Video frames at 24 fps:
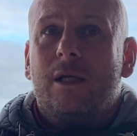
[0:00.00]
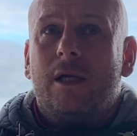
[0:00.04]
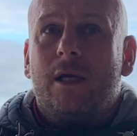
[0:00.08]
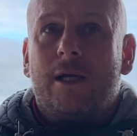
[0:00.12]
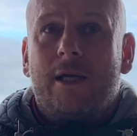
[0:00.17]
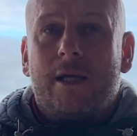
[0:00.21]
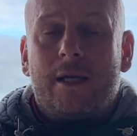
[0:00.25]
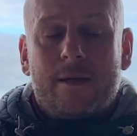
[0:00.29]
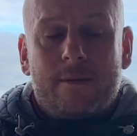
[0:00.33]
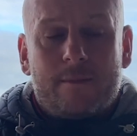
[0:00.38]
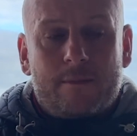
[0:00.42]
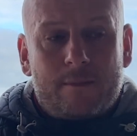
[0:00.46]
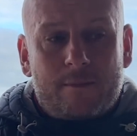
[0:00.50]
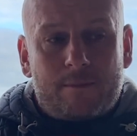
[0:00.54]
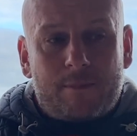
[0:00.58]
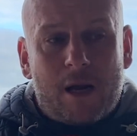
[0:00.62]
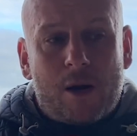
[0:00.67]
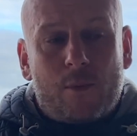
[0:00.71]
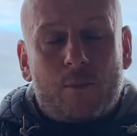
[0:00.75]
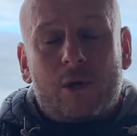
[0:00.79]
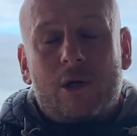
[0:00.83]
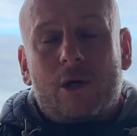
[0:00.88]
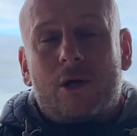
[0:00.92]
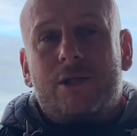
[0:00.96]
And
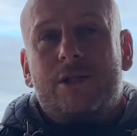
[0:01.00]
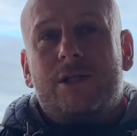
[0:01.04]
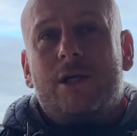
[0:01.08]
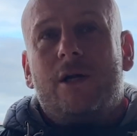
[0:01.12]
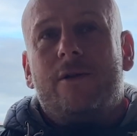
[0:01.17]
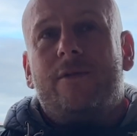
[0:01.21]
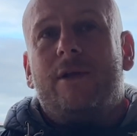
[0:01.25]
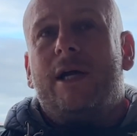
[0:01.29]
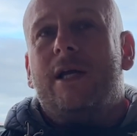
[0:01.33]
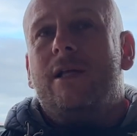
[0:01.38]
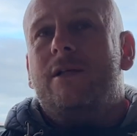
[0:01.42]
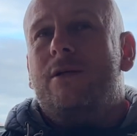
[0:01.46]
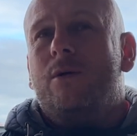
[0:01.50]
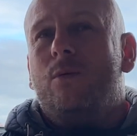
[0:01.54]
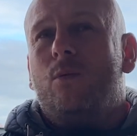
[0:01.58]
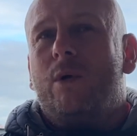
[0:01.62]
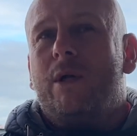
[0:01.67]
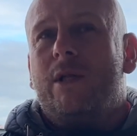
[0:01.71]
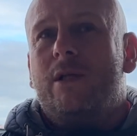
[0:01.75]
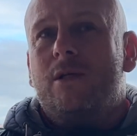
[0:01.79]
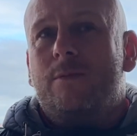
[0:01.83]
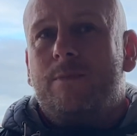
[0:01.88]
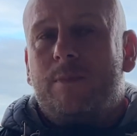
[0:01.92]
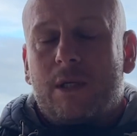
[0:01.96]
we've got to turn that into
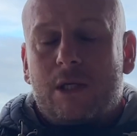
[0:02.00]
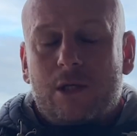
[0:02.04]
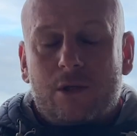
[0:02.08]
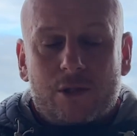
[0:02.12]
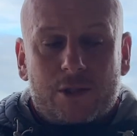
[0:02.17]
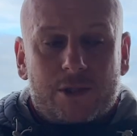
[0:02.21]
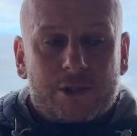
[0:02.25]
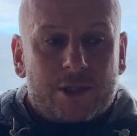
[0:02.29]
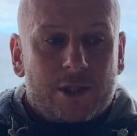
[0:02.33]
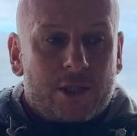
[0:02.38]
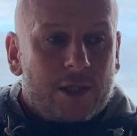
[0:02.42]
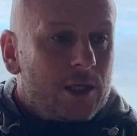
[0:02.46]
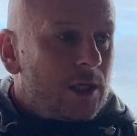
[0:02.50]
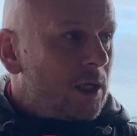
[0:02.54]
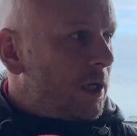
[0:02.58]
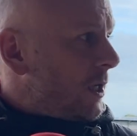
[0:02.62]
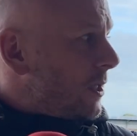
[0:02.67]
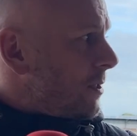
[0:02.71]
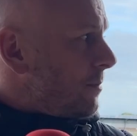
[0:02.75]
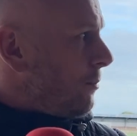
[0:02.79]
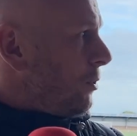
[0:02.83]
wins, because as